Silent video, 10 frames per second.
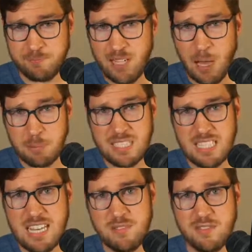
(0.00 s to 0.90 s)
I'm going to
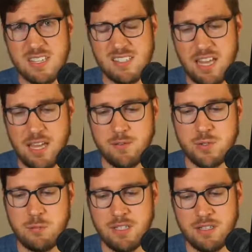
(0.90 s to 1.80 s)
leave this live
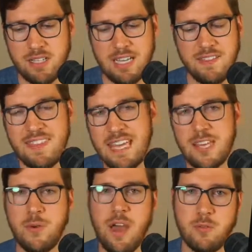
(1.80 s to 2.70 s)
stream there. Again, thank
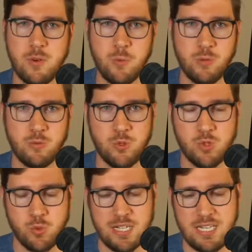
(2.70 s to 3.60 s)
you everyone for
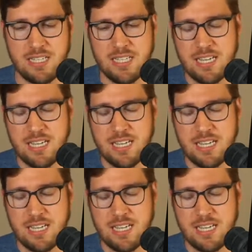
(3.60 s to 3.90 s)
joining.